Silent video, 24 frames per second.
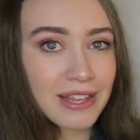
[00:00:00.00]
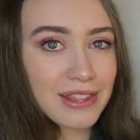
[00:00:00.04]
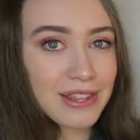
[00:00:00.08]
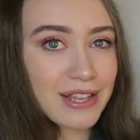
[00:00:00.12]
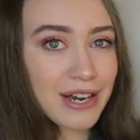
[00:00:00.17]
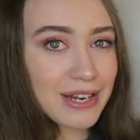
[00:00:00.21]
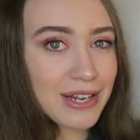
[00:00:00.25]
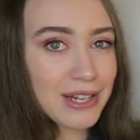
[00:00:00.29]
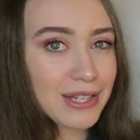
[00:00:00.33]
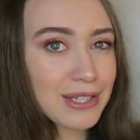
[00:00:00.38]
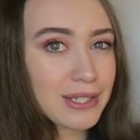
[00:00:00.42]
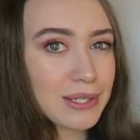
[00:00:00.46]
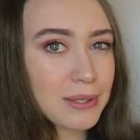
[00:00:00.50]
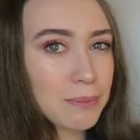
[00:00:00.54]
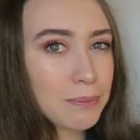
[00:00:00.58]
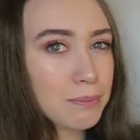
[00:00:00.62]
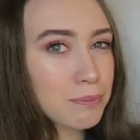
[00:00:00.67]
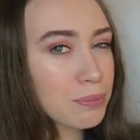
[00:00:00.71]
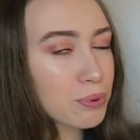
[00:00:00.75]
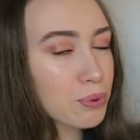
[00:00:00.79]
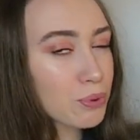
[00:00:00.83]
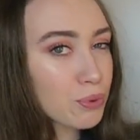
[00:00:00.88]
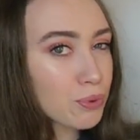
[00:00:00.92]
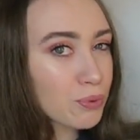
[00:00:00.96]
that it's
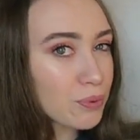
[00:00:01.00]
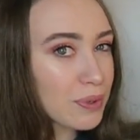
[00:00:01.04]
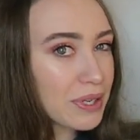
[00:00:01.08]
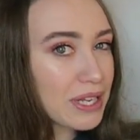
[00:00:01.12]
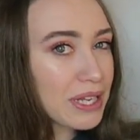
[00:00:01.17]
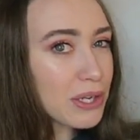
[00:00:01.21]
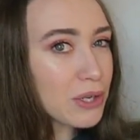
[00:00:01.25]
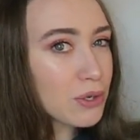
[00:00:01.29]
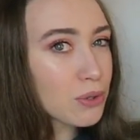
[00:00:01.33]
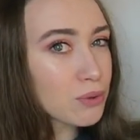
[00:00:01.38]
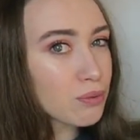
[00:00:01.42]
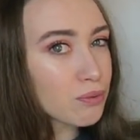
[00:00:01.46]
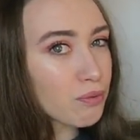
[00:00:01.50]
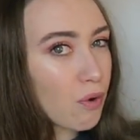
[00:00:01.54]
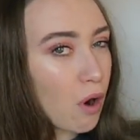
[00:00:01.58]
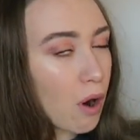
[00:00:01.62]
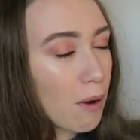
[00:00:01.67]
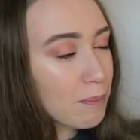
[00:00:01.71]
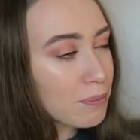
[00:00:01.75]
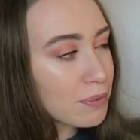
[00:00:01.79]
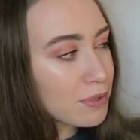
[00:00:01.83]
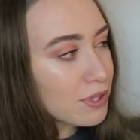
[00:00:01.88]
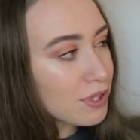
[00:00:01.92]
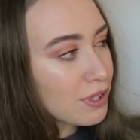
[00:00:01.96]
pretty
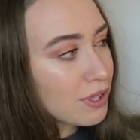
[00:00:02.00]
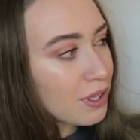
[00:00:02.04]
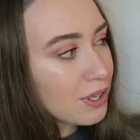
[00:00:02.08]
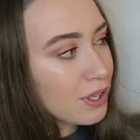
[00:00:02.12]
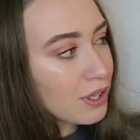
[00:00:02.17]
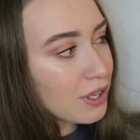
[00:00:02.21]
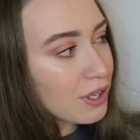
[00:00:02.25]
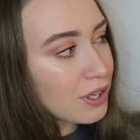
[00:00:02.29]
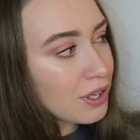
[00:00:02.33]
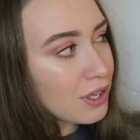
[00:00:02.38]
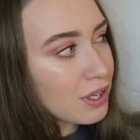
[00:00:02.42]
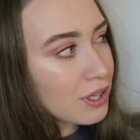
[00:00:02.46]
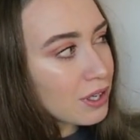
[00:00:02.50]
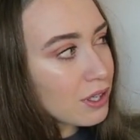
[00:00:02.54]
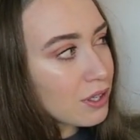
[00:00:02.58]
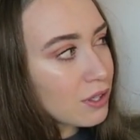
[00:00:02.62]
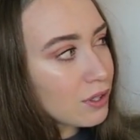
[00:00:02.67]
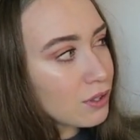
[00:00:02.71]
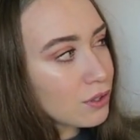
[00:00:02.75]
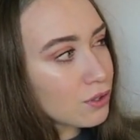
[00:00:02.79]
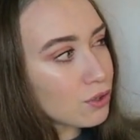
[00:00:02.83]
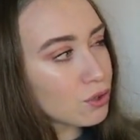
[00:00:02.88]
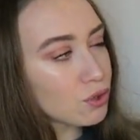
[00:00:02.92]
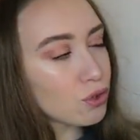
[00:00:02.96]
cropped.
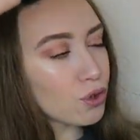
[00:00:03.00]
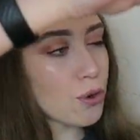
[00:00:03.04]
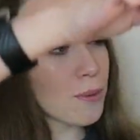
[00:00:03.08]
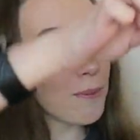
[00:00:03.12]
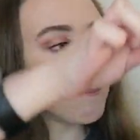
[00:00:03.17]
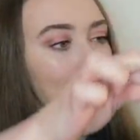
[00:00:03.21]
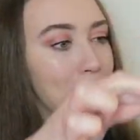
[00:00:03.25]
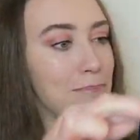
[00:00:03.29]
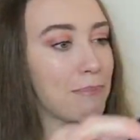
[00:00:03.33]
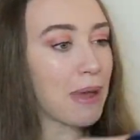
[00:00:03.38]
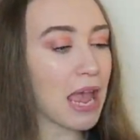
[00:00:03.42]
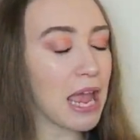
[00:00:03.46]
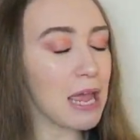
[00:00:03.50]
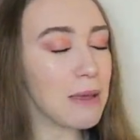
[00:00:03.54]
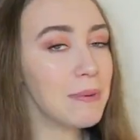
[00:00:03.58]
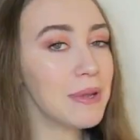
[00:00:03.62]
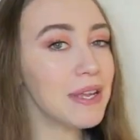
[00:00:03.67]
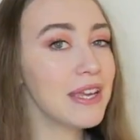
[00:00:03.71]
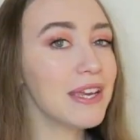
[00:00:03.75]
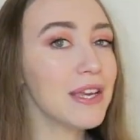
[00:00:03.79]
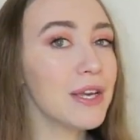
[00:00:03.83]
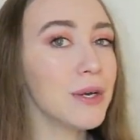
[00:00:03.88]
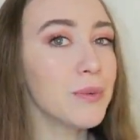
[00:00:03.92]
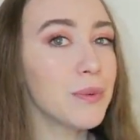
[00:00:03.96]
So
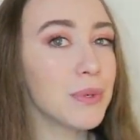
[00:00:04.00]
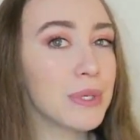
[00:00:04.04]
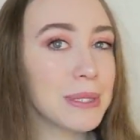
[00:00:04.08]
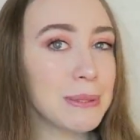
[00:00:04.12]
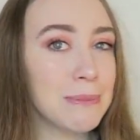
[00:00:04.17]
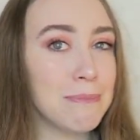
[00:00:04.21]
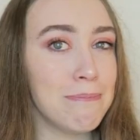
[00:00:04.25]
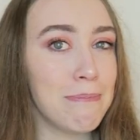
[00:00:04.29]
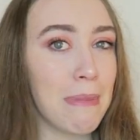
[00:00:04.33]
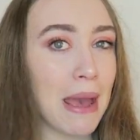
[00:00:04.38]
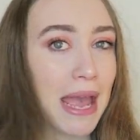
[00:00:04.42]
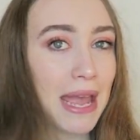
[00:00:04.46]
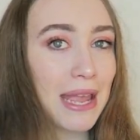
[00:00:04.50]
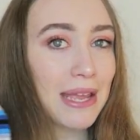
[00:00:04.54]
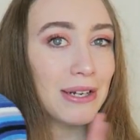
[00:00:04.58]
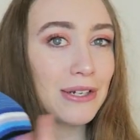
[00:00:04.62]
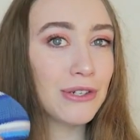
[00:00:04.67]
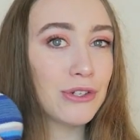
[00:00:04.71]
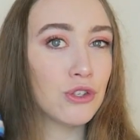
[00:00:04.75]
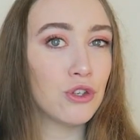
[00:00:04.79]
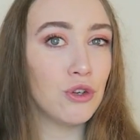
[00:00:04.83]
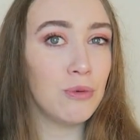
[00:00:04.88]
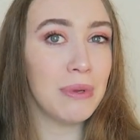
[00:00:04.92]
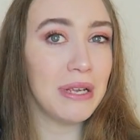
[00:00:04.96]
maybe it was
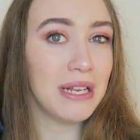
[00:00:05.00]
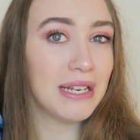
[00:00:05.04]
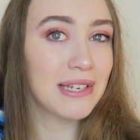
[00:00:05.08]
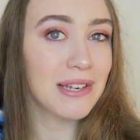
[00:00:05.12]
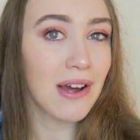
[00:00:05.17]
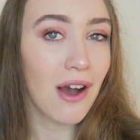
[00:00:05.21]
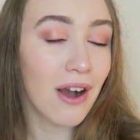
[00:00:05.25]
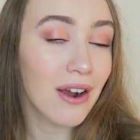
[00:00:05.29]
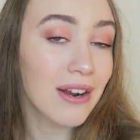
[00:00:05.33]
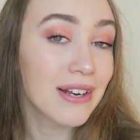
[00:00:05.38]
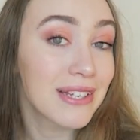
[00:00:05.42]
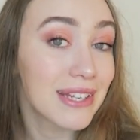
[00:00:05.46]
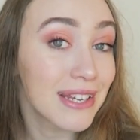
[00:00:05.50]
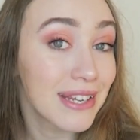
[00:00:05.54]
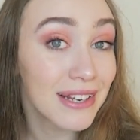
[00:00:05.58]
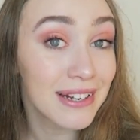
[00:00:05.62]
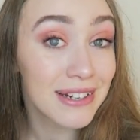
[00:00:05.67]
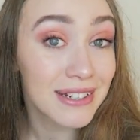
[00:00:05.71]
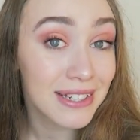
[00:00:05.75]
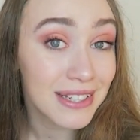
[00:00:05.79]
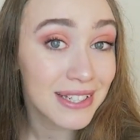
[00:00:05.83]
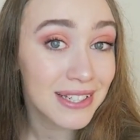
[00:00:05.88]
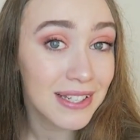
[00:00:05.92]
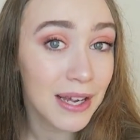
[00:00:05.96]
made to be tucked
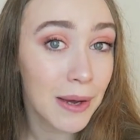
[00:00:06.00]
into